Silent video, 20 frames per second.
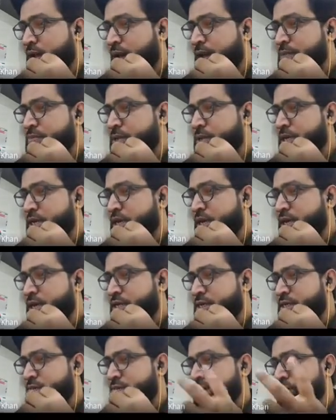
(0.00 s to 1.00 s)
I'm taking
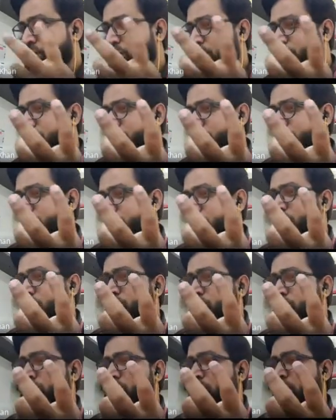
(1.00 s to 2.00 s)
another input from the
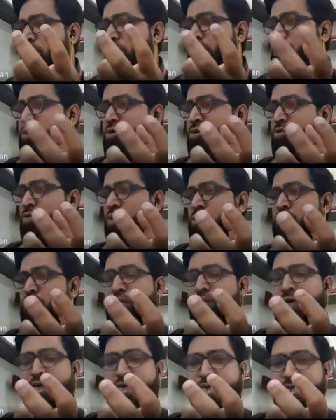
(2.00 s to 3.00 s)
user. Do you want
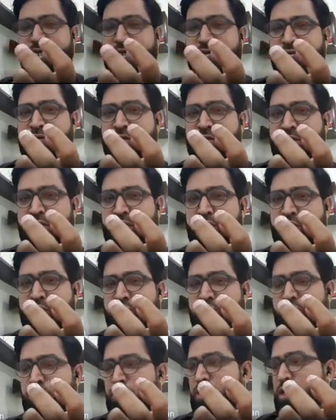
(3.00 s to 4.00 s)
to continue? Yes or
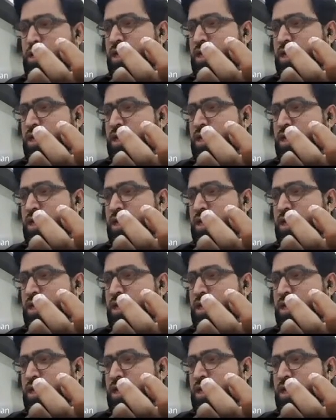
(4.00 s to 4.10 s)
no?